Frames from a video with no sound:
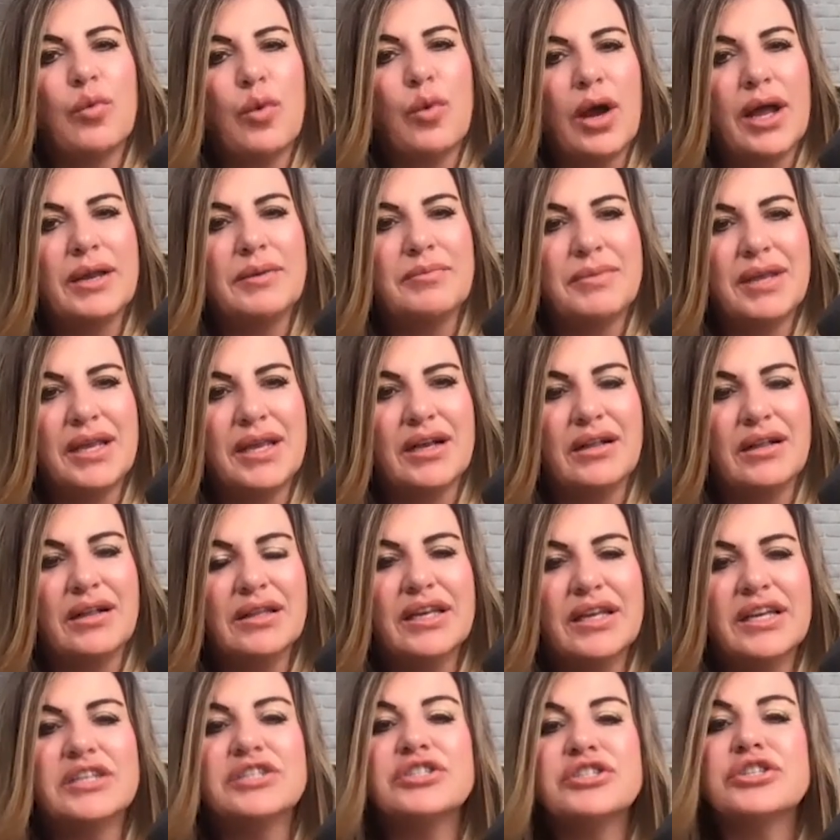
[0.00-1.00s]
one
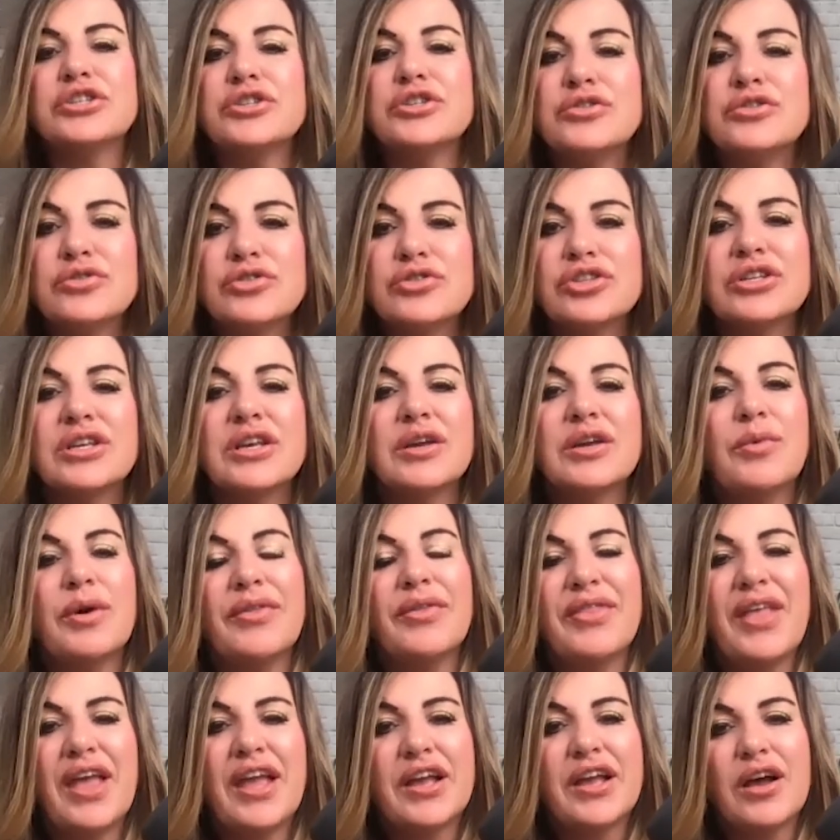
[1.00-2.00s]
meal is usually
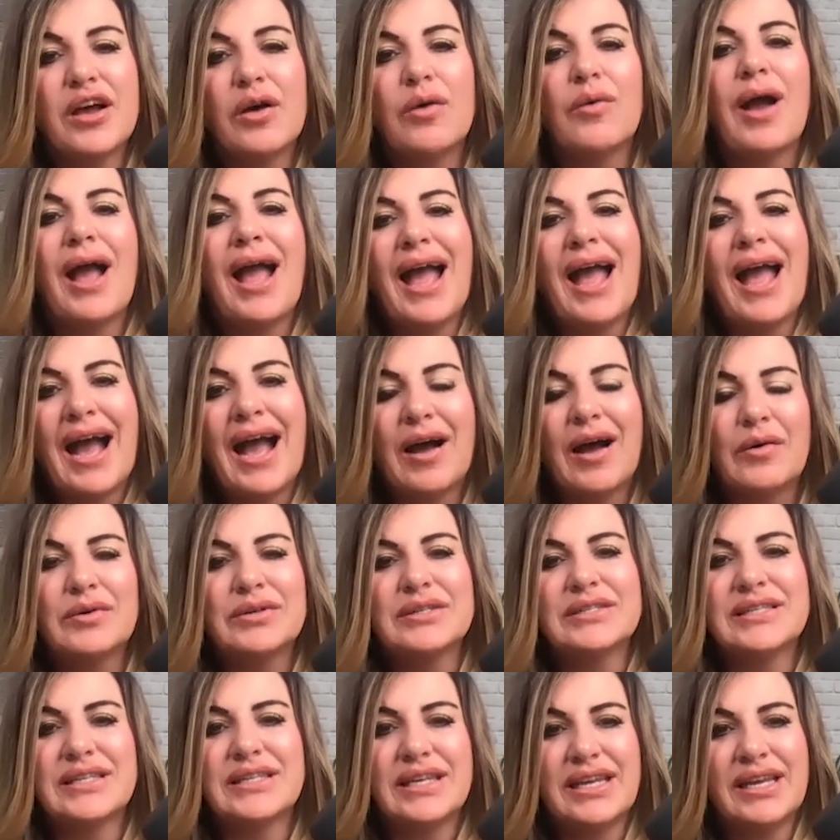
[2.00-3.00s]
when they go
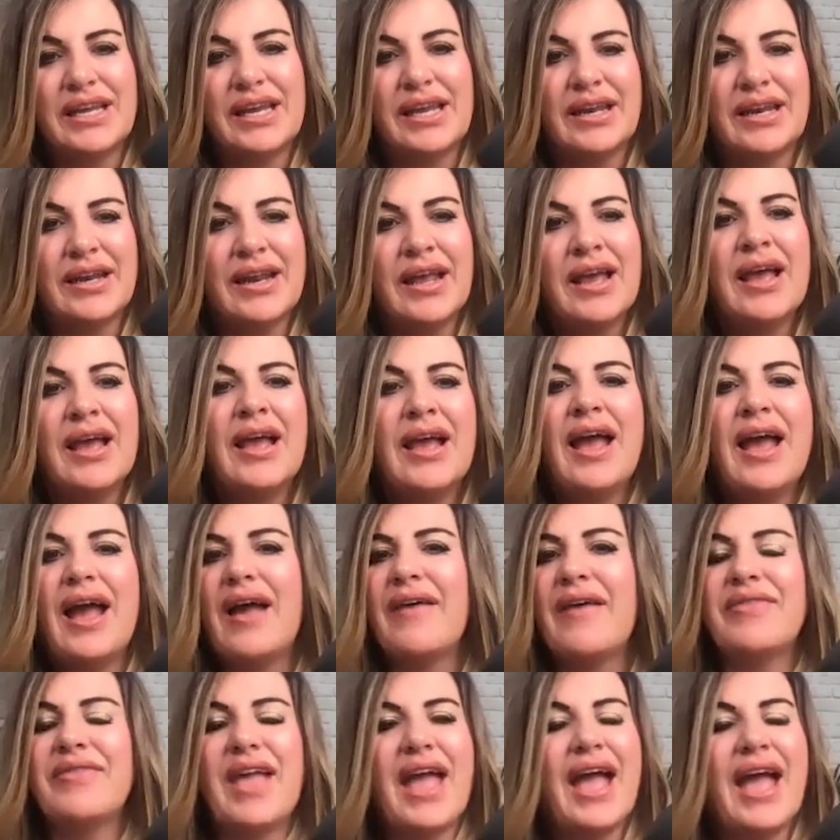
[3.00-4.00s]
out to eat
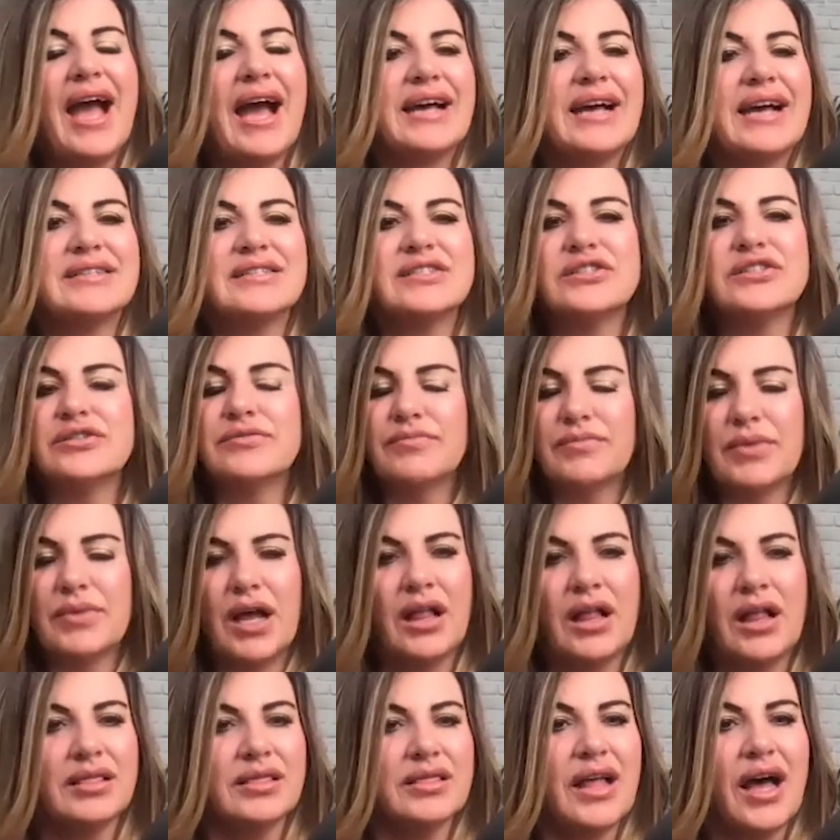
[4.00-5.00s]
and they had
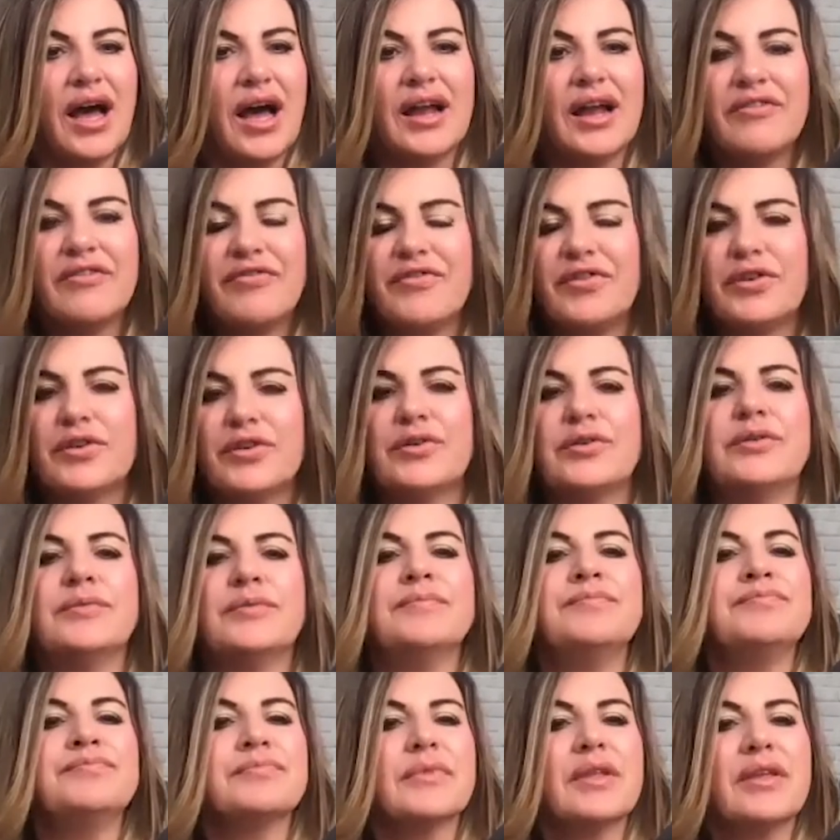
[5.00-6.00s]
a lot of food
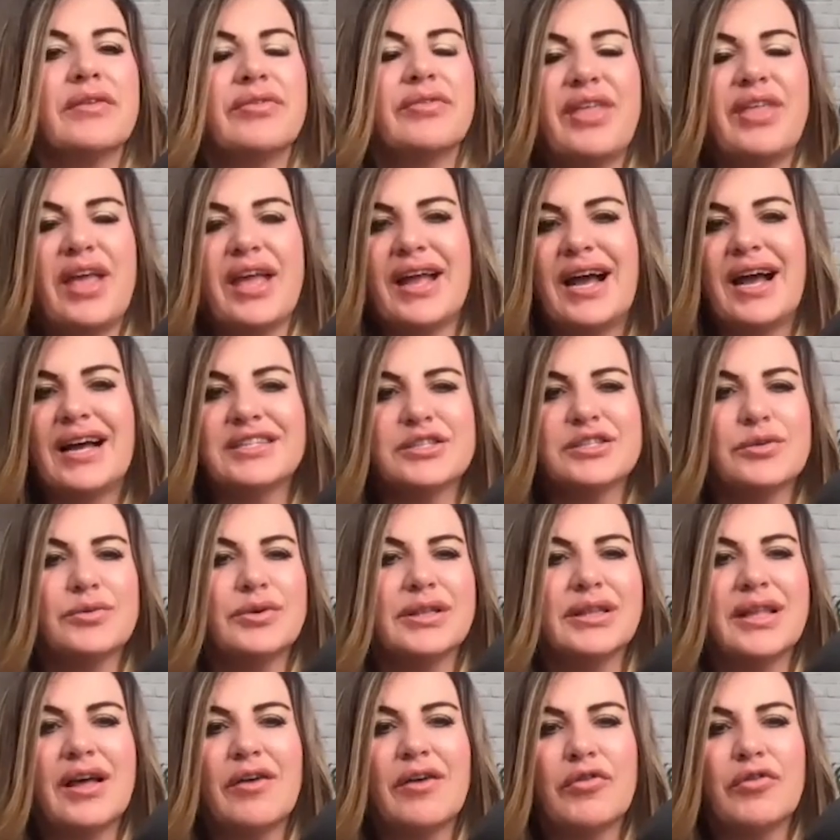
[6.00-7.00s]
they got to a
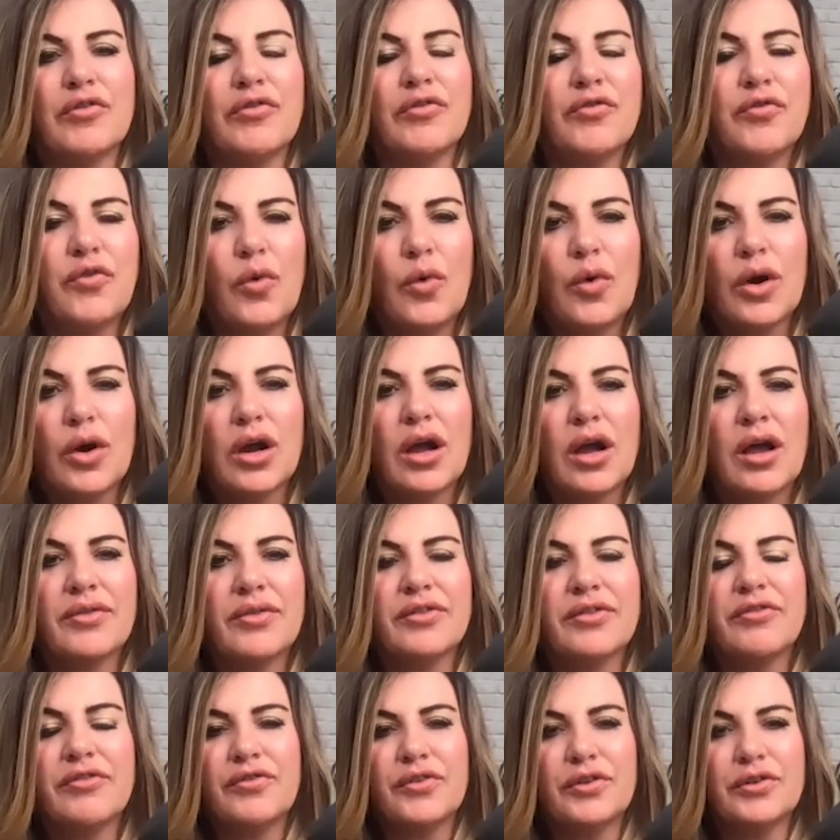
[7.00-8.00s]
level four on
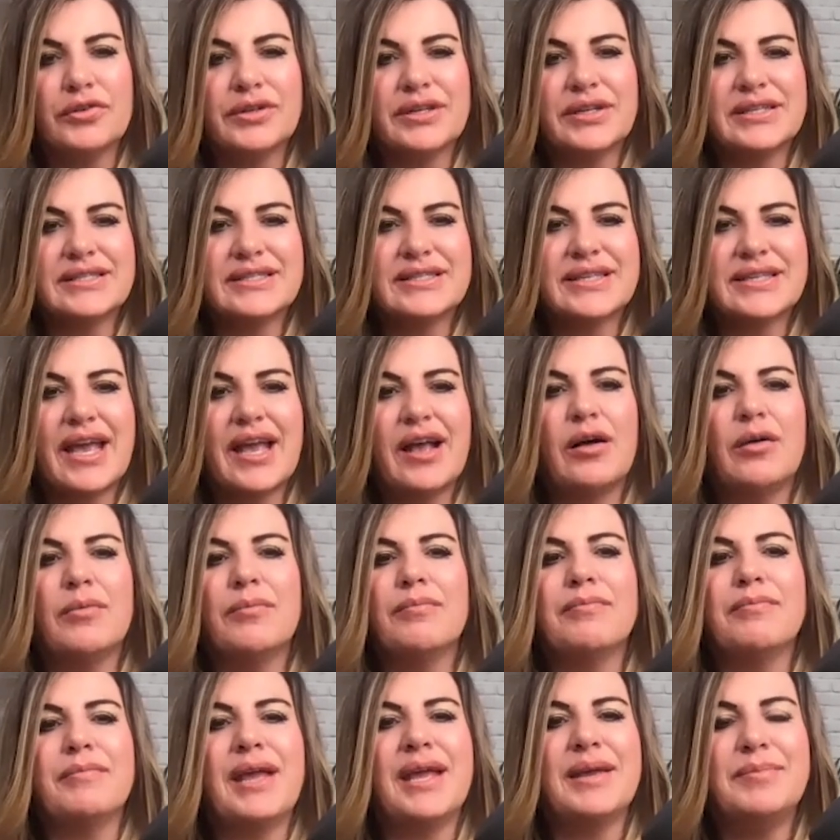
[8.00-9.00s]
the fullness scale,
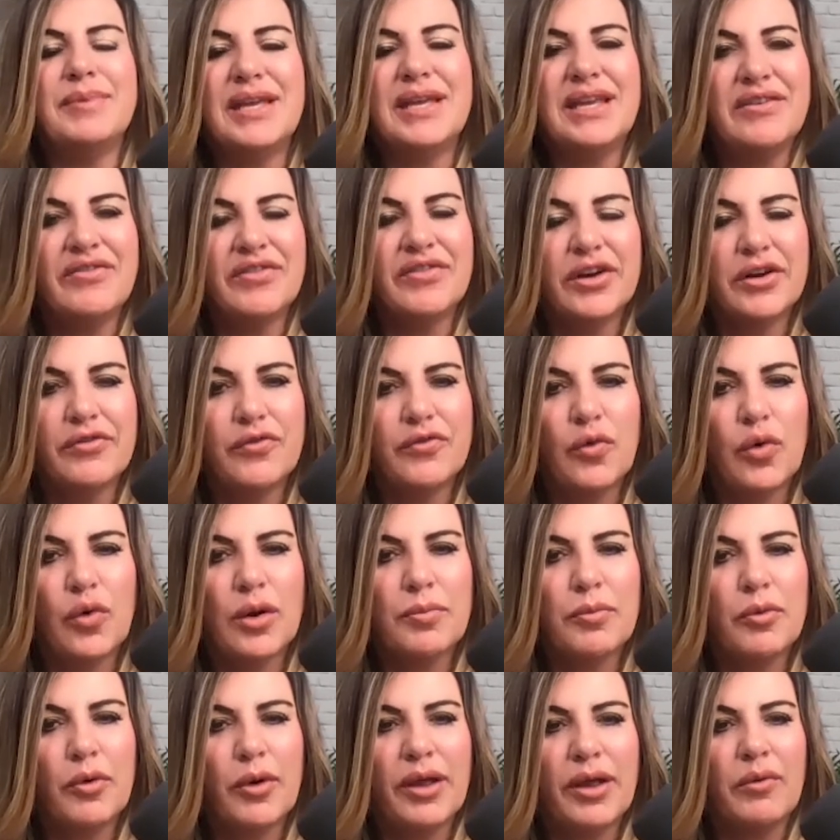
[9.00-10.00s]
maybe even a
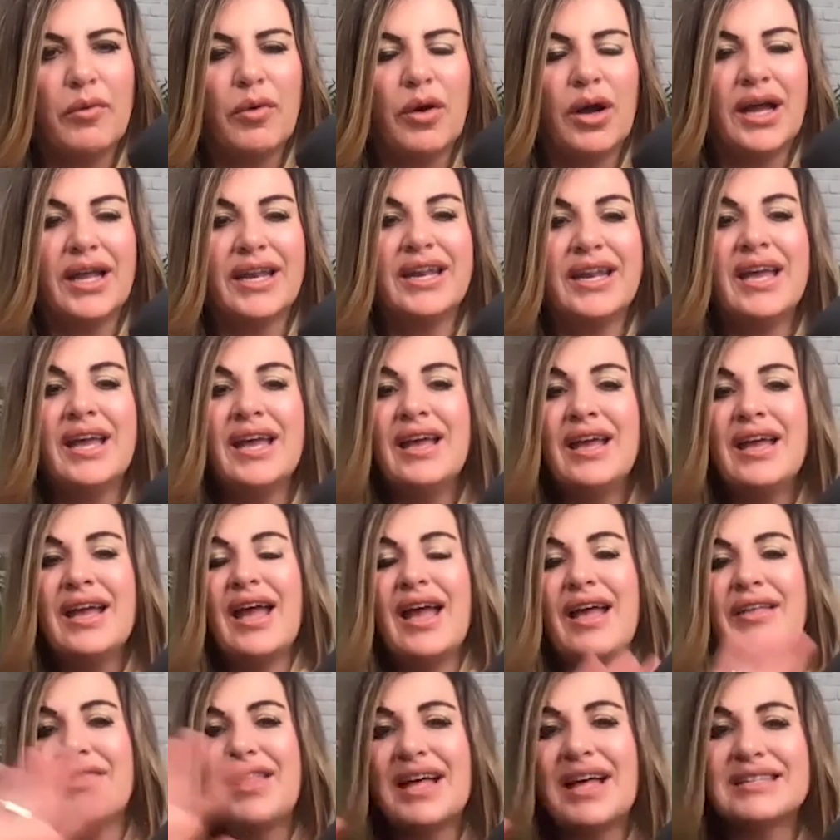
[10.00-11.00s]
4.1,
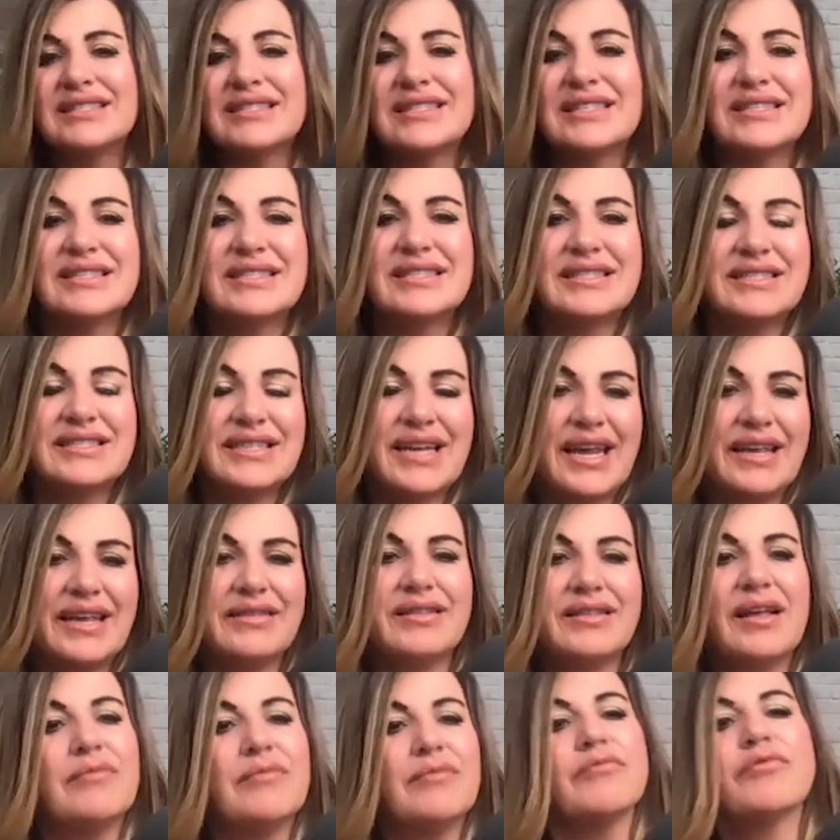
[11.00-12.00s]
and that
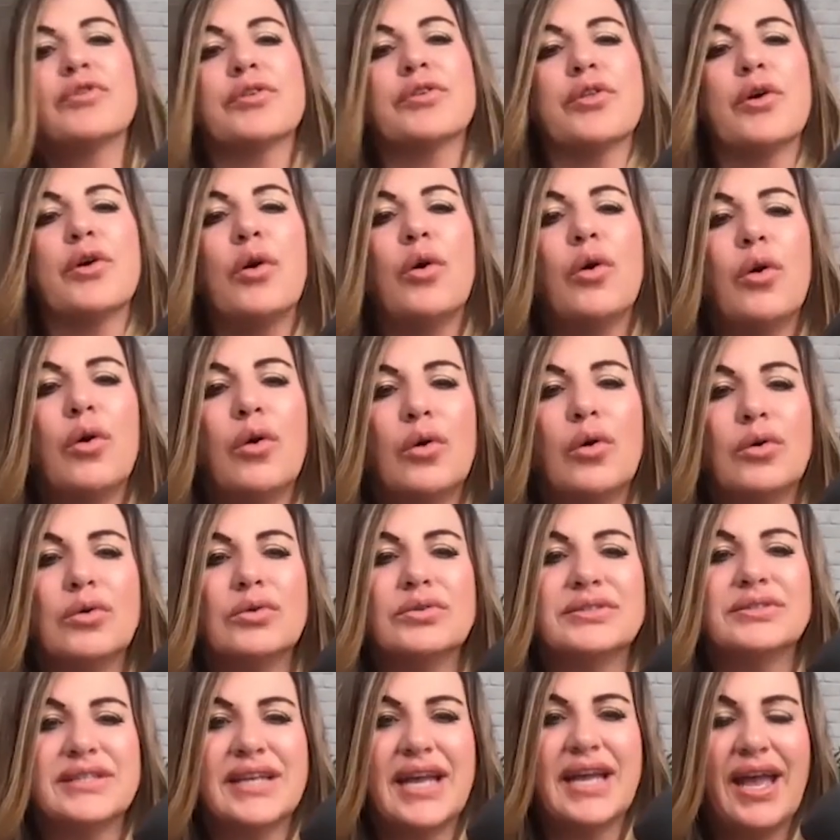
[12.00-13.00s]
sustained them for the whole
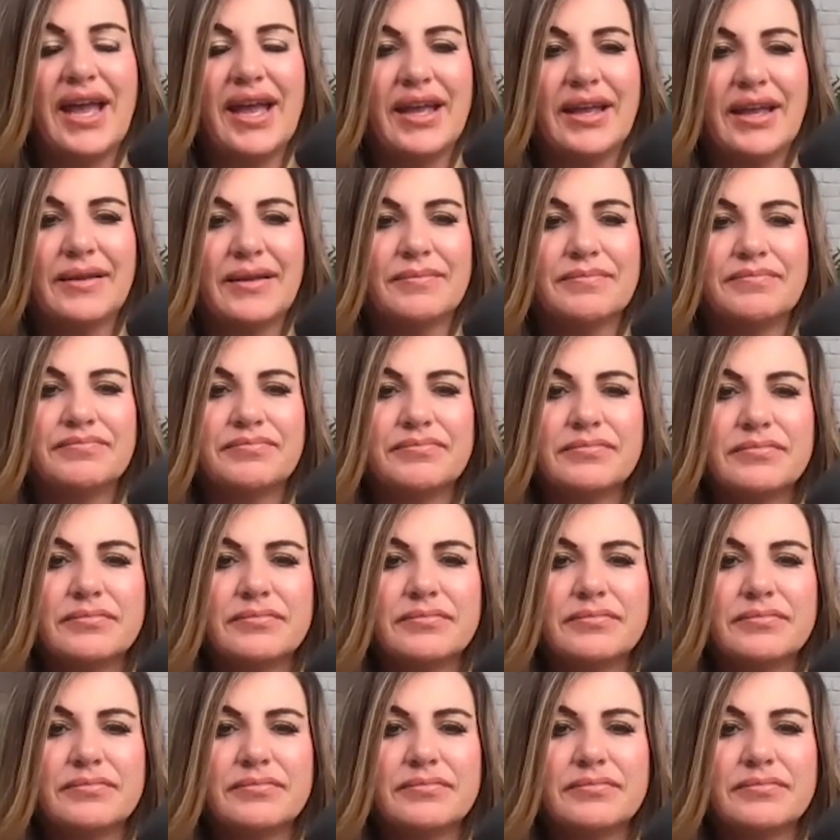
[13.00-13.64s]
day.